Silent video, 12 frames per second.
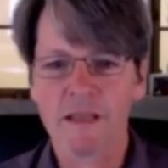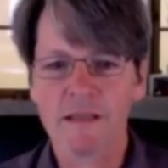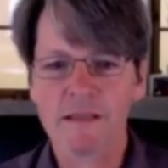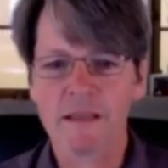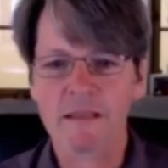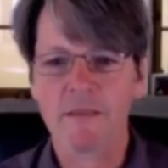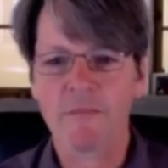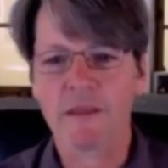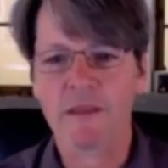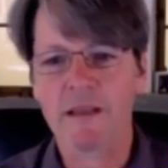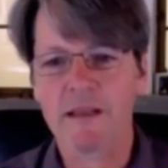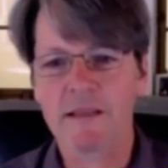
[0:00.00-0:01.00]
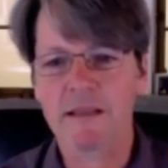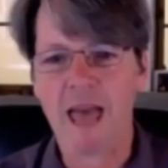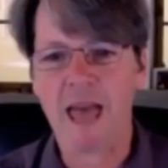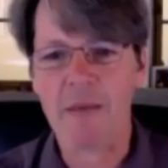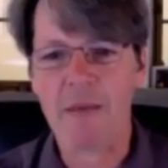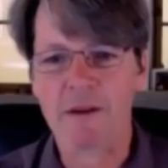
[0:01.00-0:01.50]
The sense that something needs
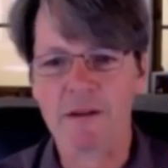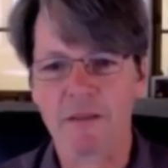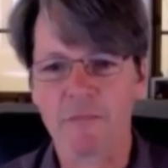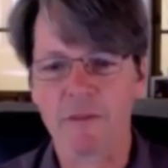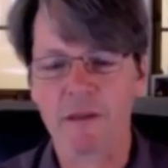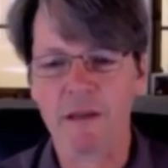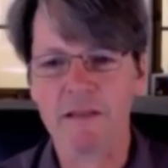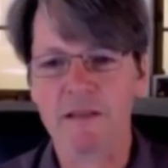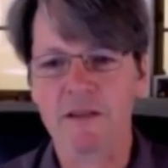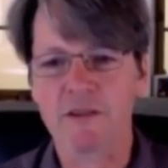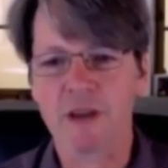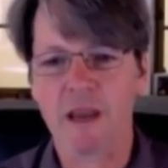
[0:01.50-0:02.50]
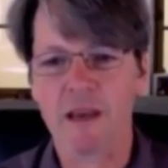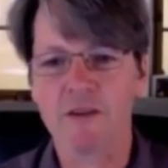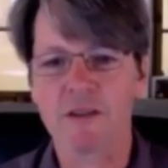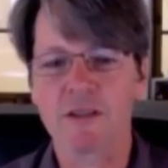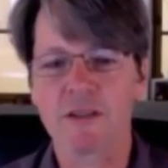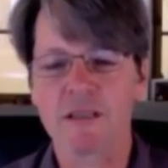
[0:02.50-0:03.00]
to happen or something needs to
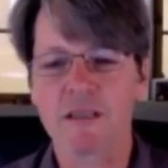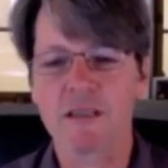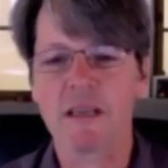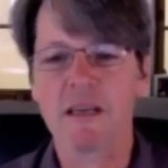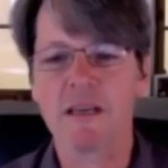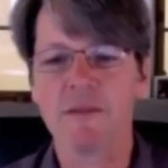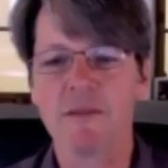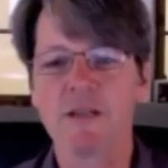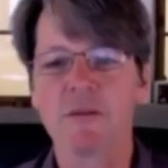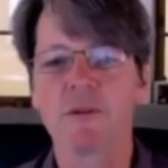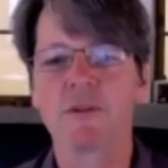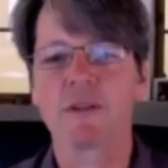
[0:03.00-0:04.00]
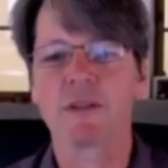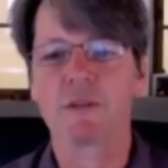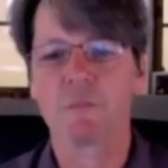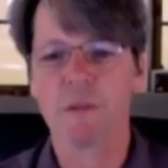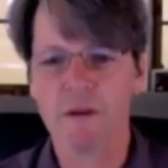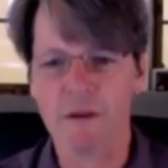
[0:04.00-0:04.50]
change is just the individual's
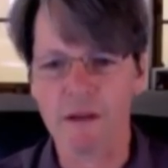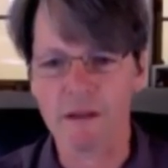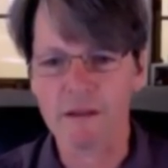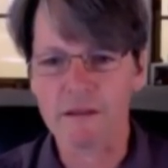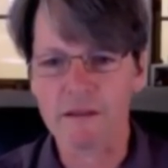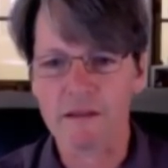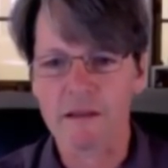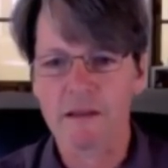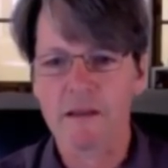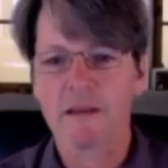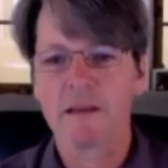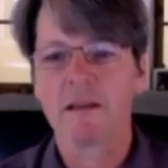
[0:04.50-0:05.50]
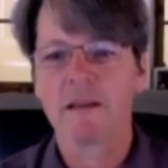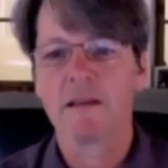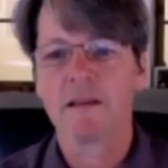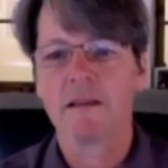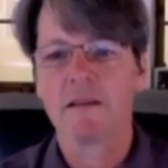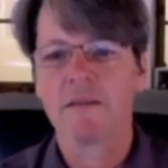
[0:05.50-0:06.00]
experience,
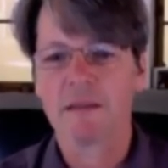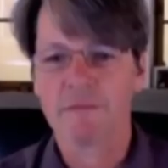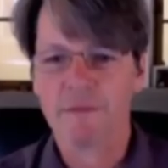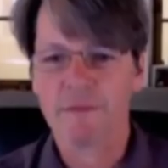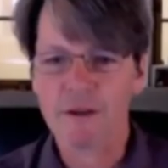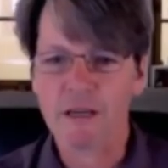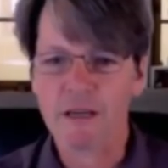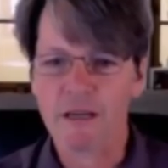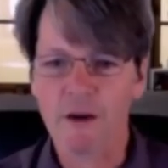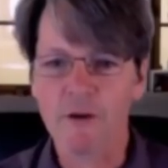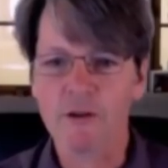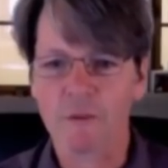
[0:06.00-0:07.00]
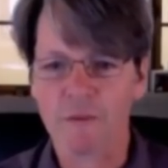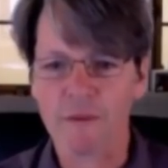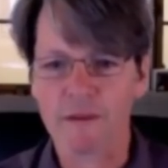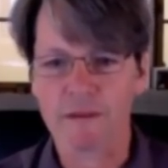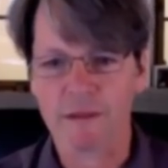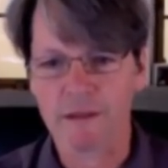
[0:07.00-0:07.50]
that first it knows
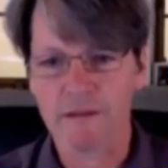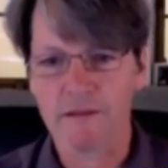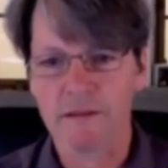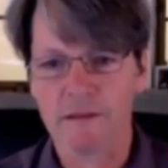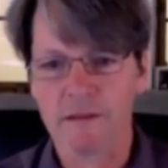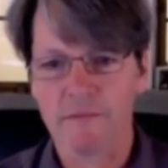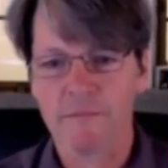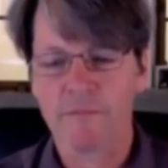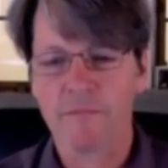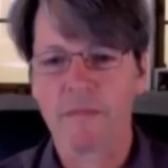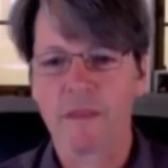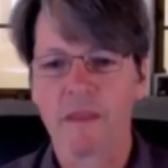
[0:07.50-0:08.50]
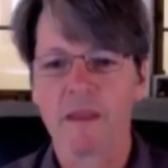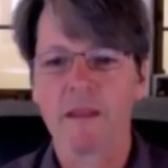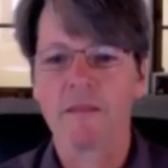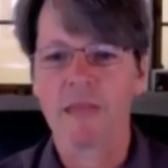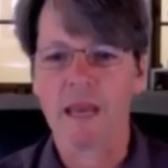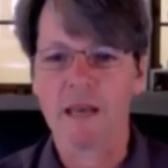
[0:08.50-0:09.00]
what this is,
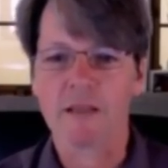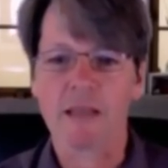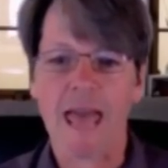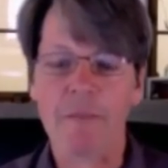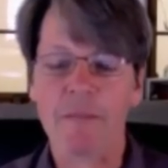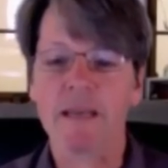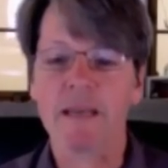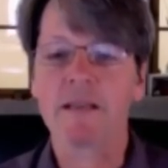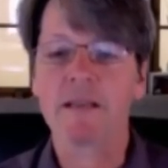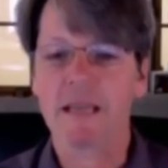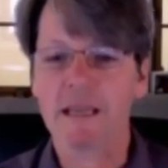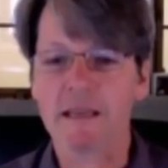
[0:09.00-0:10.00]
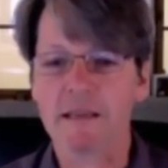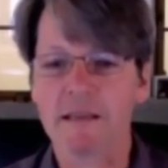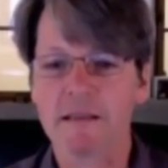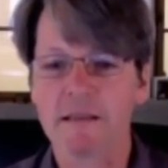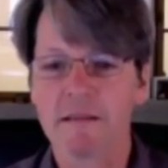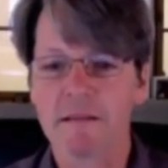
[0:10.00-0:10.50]
that it's happening to
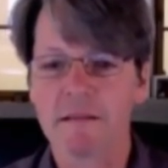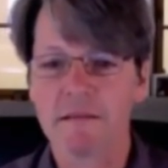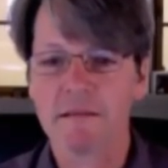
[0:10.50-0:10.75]
it,